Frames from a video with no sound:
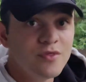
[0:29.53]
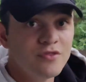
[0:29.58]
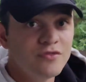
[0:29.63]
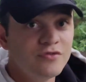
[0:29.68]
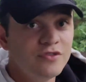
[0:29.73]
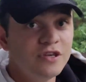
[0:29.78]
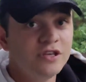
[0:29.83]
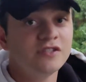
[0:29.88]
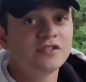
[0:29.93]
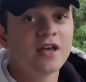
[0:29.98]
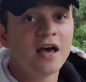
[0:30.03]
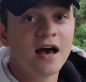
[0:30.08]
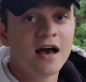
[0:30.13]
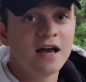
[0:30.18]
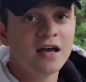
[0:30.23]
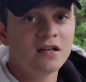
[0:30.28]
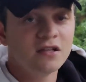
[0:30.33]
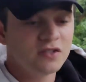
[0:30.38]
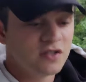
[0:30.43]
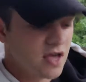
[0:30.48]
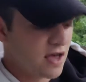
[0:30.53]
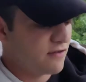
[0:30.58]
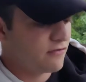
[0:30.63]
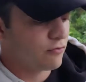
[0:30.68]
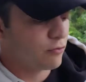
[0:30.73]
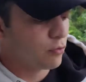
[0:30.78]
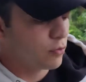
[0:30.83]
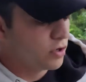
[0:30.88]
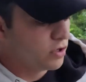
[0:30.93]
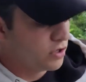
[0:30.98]
these guys
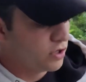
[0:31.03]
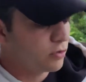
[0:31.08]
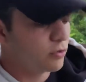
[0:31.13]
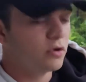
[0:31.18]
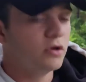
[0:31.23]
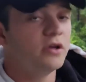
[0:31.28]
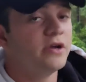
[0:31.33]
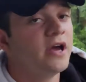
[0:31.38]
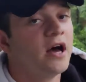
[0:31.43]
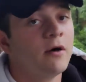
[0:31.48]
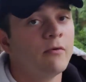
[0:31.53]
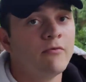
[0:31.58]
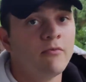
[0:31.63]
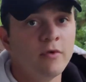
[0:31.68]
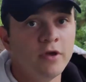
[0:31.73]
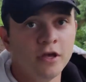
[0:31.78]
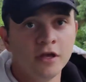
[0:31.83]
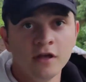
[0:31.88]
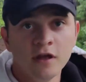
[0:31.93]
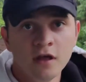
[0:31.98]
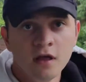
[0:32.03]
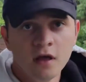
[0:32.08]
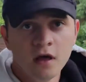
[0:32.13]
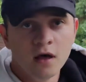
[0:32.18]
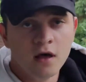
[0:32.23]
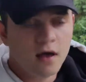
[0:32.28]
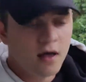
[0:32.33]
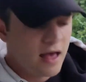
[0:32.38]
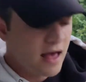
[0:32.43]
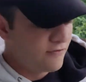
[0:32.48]
have really helped me
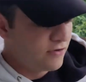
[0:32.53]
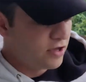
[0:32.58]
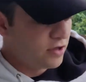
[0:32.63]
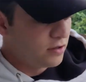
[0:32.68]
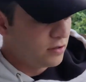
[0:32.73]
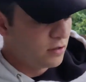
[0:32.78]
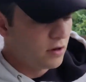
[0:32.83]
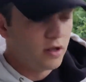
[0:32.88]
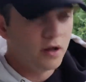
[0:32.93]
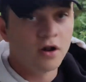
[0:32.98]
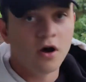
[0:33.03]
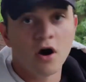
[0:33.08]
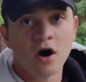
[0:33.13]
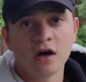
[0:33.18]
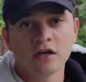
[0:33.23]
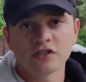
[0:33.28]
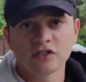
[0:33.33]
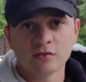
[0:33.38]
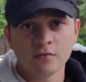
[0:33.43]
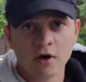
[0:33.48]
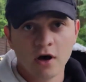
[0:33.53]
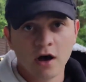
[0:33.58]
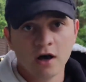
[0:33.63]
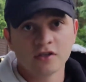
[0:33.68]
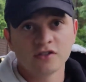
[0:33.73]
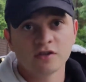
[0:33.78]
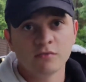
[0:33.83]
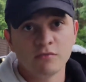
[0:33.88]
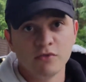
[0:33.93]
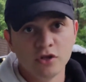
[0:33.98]
have an
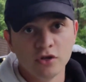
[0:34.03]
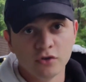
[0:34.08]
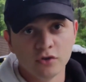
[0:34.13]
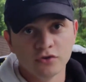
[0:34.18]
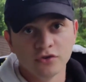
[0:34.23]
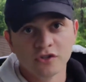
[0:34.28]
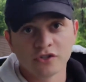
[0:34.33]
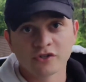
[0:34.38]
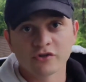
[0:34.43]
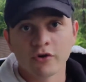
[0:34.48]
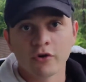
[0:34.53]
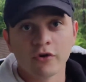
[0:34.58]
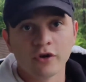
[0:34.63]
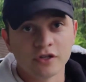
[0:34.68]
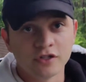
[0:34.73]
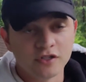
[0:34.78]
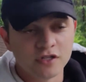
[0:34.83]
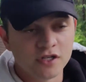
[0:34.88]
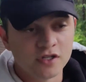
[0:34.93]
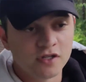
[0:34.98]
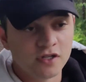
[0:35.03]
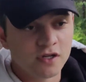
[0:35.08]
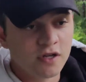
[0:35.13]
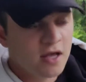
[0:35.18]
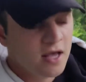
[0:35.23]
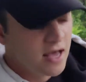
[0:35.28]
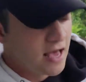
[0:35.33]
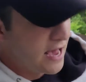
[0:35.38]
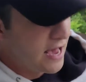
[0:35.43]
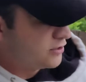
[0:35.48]
awesome yield this growing season.
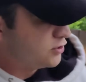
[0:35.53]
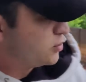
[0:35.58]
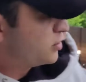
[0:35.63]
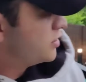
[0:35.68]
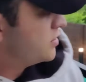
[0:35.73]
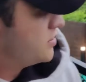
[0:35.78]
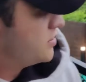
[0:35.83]
As you can